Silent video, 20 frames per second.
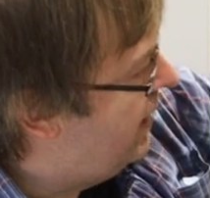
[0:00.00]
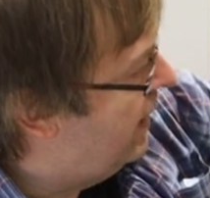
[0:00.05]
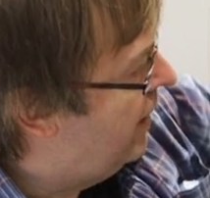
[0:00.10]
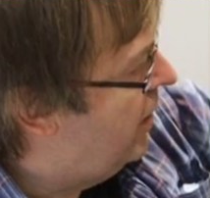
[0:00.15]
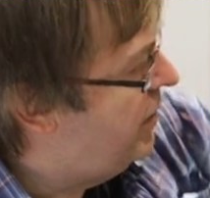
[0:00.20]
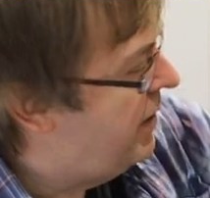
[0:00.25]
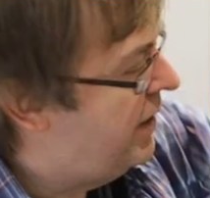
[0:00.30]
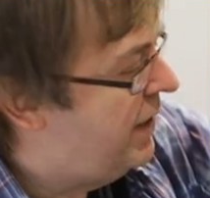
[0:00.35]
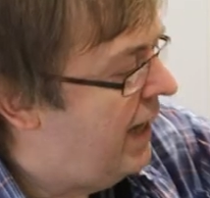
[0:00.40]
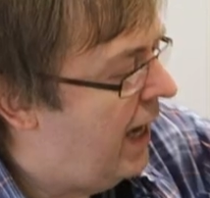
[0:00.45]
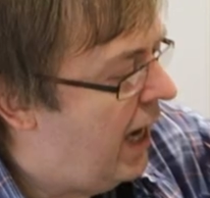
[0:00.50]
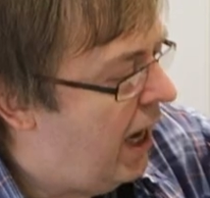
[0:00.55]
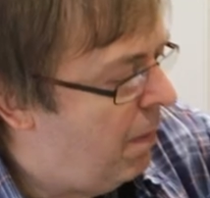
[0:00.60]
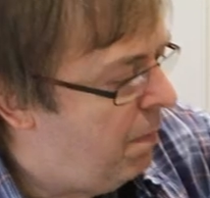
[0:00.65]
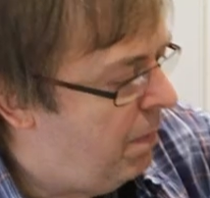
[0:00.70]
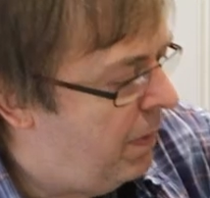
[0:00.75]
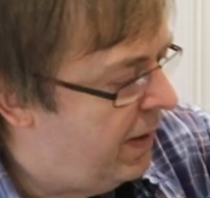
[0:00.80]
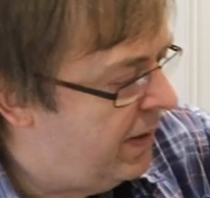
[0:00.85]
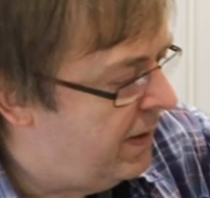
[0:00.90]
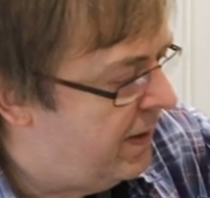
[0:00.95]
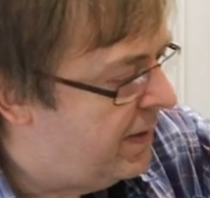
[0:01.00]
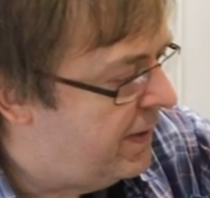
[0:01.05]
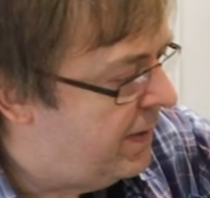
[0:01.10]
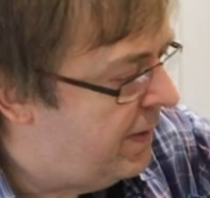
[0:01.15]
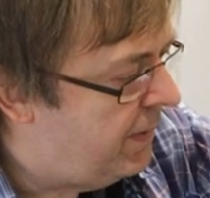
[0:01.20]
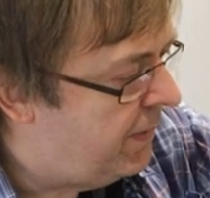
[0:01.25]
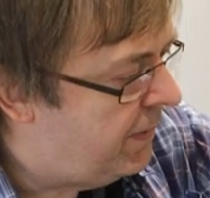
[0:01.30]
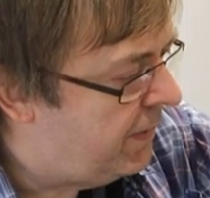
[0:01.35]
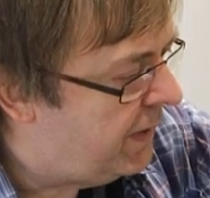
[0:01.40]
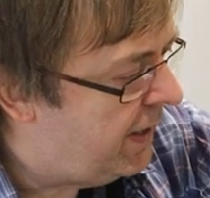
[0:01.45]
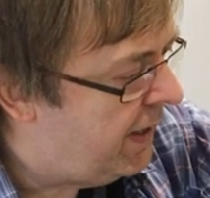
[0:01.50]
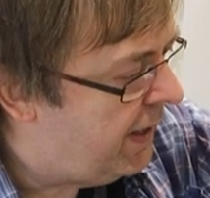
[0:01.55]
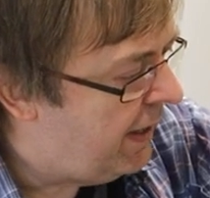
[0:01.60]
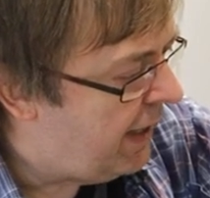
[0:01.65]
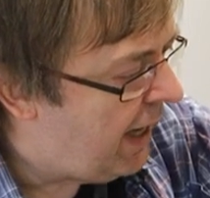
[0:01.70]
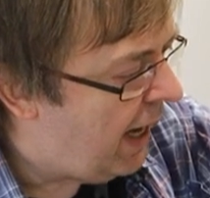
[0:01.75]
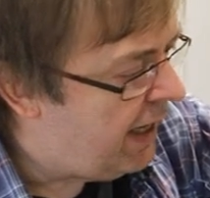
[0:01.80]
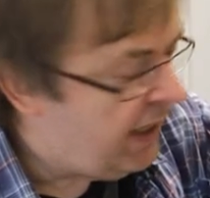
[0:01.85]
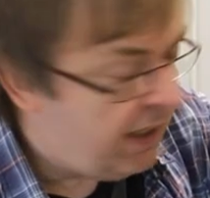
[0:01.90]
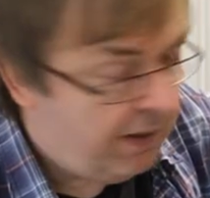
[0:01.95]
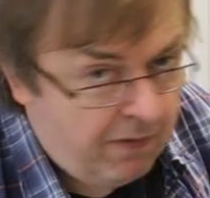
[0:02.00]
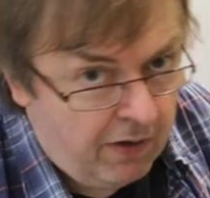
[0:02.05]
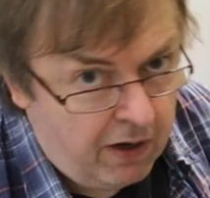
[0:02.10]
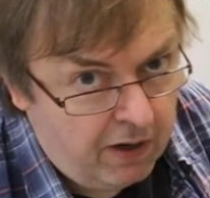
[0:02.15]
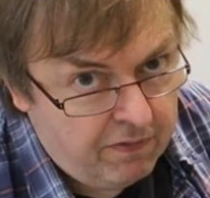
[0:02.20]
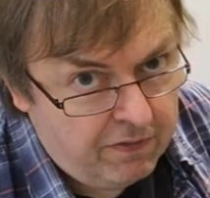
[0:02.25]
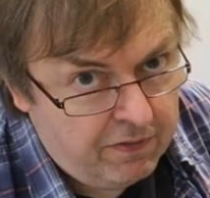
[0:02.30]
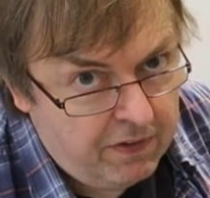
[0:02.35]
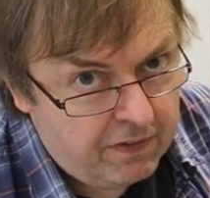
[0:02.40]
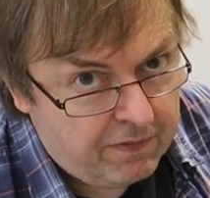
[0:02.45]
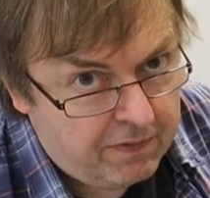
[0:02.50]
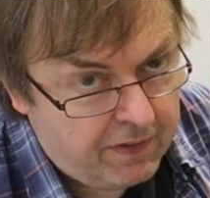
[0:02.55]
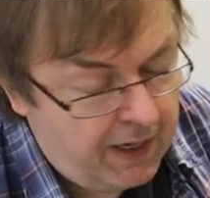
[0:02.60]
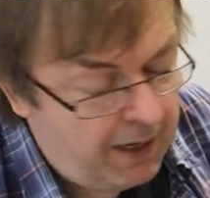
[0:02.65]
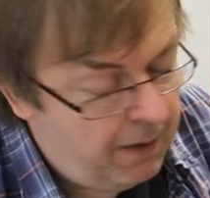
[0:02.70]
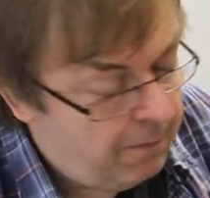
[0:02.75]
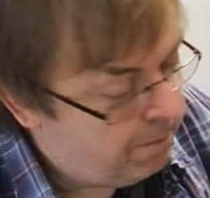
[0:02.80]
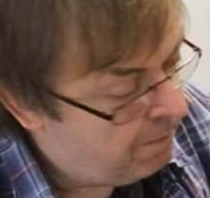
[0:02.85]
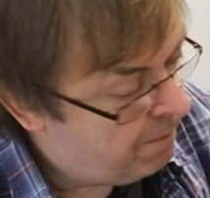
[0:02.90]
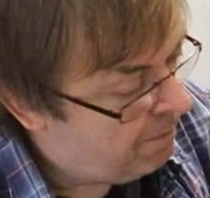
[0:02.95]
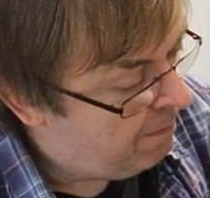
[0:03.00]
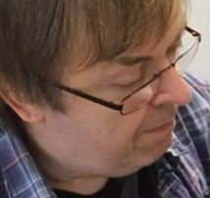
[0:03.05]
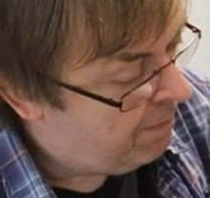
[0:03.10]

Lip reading: loaded it up into the 8550.